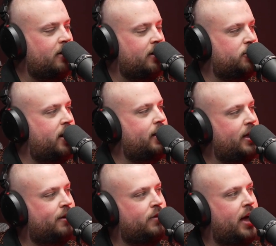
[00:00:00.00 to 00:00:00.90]
I'm trying to
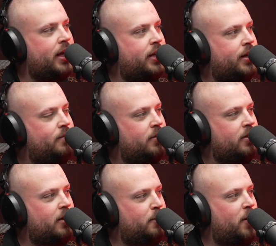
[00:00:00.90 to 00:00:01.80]
think of like
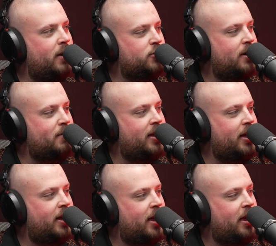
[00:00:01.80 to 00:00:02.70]
the point I'm trying to make
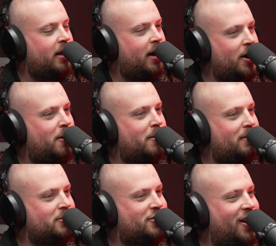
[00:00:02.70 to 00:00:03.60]
here. I know it, but
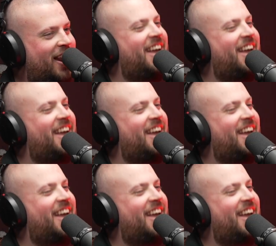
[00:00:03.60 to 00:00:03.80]
I'm just trying